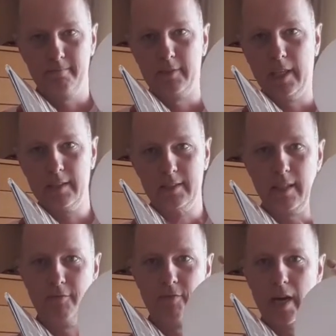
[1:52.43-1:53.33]

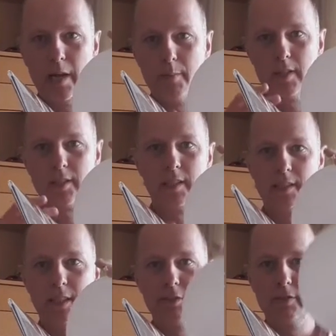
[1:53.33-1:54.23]
dust and fibers, and
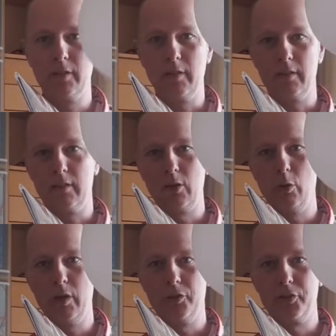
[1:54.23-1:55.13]
it's even
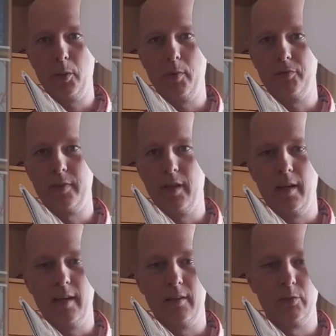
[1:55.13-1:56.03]
going on top of
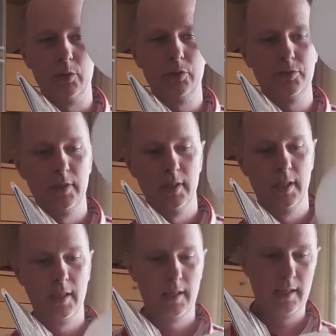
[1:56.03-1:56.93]
the groove.
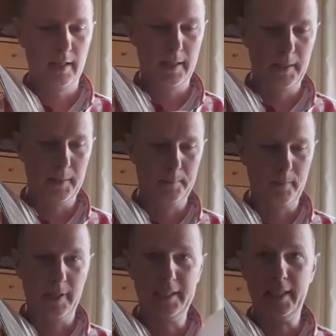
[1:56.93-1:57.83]

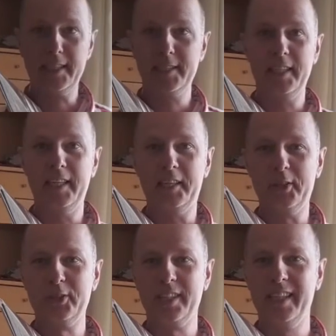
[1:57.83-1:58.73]
It
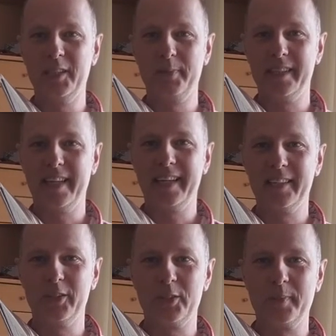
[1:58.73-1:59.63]
looks a little bit like
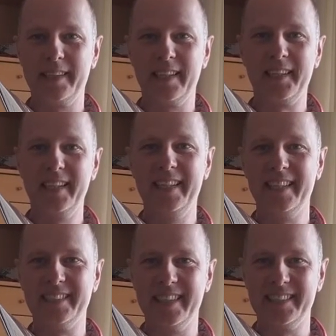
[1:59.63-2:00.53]
an automatic
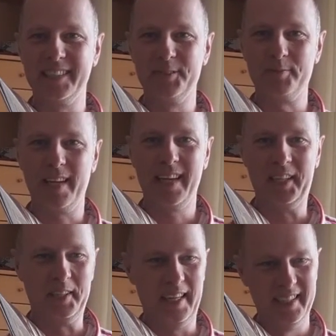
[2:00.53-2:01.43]
cleaning system,
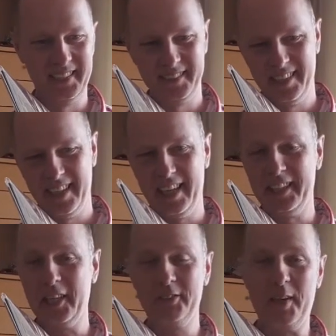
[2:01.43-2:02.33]
and in
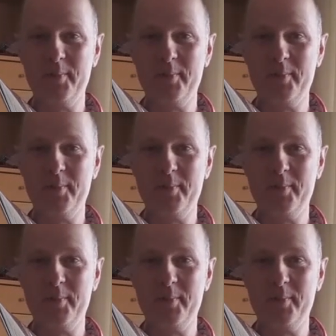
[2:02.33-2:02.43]
that way